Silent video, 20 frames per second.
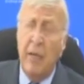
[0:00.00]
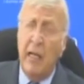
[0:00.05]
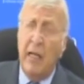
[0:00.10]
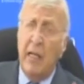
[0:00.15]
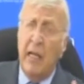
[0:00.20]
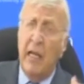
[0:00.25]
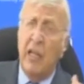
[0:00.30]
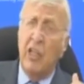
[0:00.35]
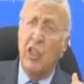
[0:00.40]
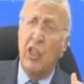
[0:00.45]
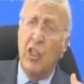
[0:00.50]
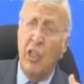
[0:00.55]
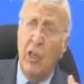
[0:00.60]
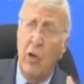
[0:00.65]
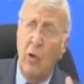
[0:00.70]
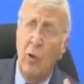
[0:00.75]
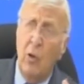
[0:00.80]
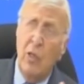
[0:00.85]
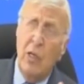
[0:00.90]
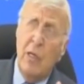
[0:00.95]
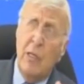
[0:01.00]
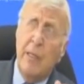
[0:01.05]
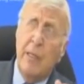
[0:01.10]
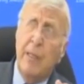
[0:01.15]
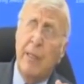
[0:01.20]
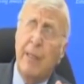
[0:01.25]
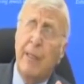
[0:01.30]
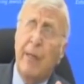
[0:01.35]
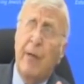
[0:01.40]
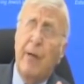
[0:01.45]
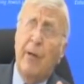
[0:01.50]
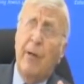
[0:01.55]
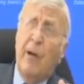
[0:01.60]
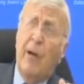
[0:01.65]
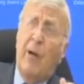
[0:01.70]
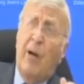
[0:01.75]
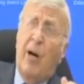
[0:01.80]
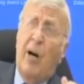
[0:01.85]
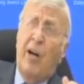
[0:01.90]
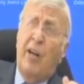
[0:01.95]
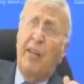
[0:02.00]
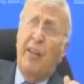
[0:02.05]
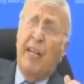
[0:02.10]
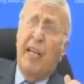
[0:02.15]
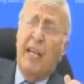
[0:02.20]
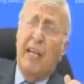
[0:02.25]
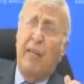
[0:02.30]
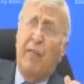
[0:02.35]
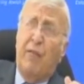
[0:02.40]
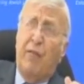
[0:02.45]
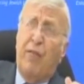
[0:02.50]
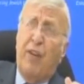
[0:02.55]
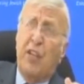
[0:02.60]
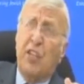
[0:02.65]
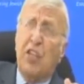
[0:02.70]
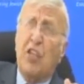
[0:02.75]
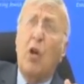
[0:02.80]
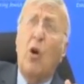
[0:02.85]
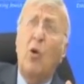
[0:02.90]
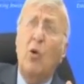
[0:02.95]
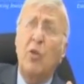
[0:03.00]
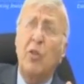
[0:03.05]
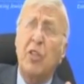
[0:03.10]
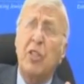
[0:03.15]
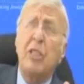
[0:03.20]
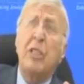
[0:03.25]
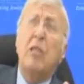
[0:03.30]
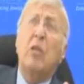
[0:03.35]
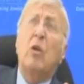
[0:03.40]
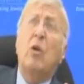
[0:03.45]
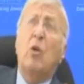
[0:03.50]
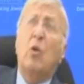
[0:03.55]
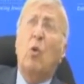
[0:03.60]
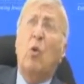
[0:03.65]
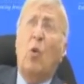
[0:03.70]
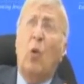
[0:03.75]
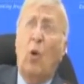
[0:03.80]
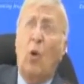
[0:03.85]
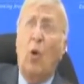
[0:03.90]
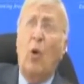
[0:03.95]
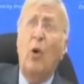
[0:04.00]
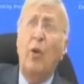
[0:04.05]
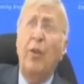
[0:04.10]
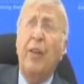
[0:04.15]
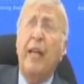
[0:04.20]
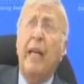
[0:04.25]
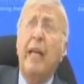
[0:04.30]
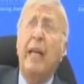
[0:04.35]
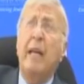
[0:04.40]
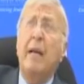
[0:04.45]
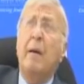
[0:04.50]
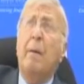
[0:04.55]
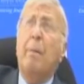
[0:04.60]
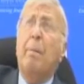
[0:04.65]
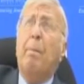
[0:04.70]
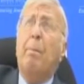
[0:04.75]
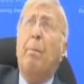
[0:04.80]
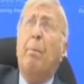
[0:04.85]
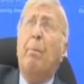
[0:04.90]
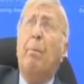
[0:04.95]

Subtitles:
Michelangelo, on the frescoes, all the